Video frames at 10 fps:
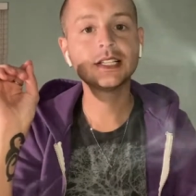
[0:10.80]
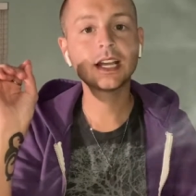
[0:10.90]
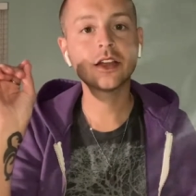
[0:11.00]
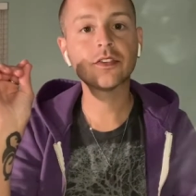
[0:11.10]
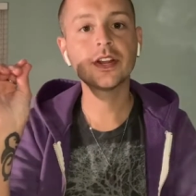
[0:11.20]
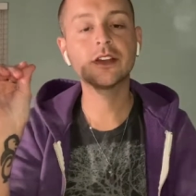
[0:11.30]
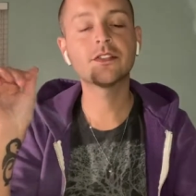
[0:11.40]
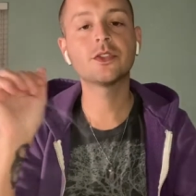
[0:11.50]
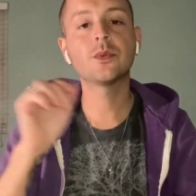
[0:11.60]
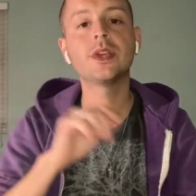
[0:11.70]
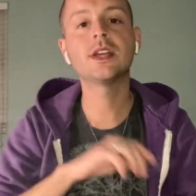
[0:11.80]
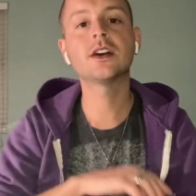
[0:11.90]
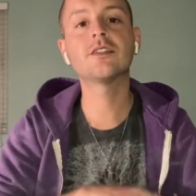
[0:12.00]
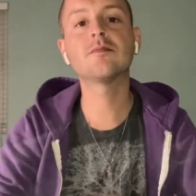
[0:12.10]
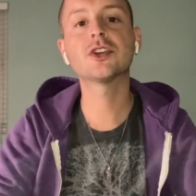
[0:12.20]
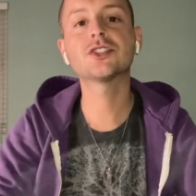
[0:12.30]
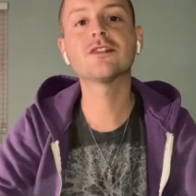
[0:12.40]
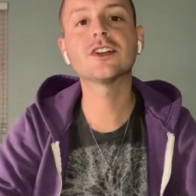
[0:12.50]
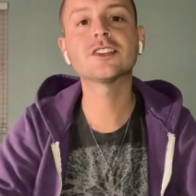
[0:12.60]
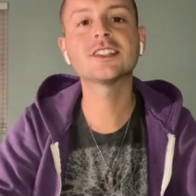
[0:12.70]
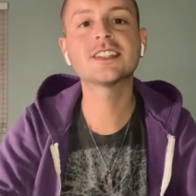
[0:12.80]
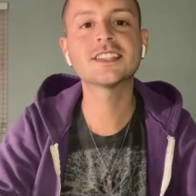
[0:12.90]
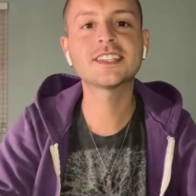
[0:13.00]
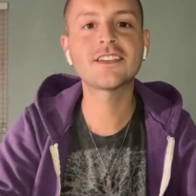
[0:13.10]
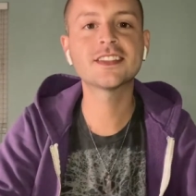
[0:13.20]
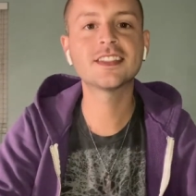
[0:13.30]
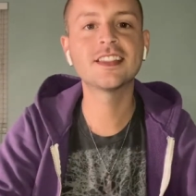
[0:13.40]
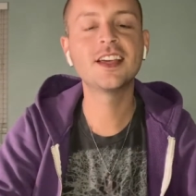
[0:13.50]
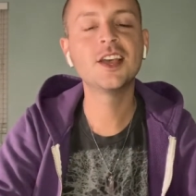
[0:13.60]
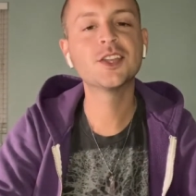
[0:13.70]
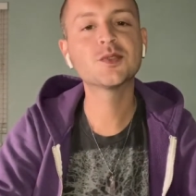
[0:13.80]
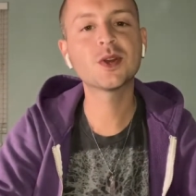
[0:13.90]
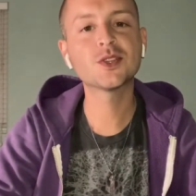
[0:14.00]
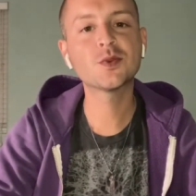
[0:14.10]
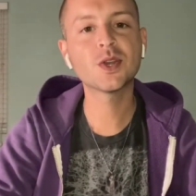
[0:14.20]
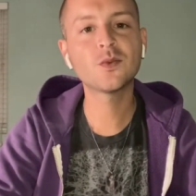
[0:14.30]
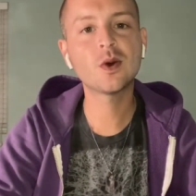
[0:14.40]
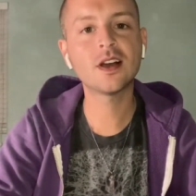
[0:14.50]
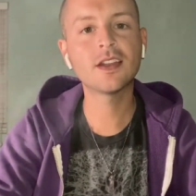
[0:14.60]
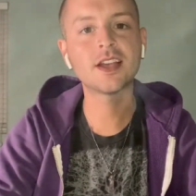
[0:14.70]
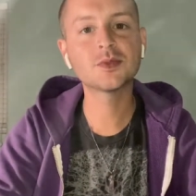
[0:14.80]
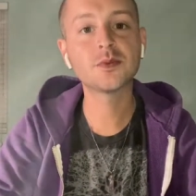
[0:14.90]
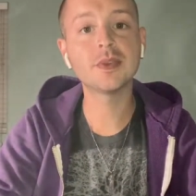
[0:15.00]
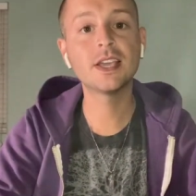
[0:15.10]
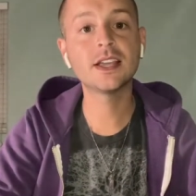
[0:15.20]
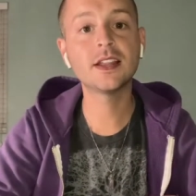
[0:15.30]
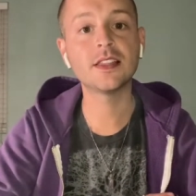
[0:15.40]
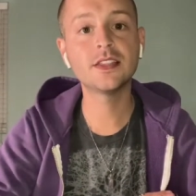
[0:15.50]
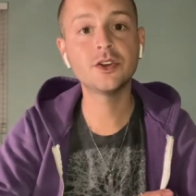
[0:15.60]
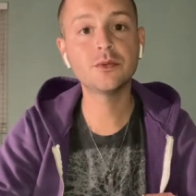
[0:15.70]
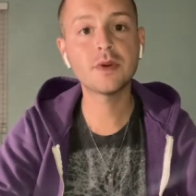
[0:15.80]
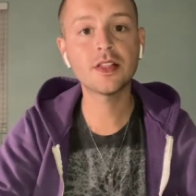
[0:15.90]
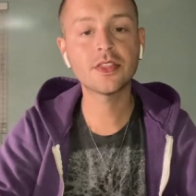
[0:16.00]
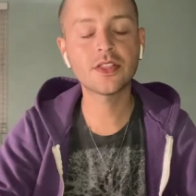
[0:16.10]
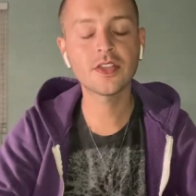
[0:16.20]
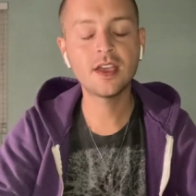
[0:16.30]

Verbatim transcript: tarot reading for the week of March 1st to the 7th, 2021 as we begin the new month.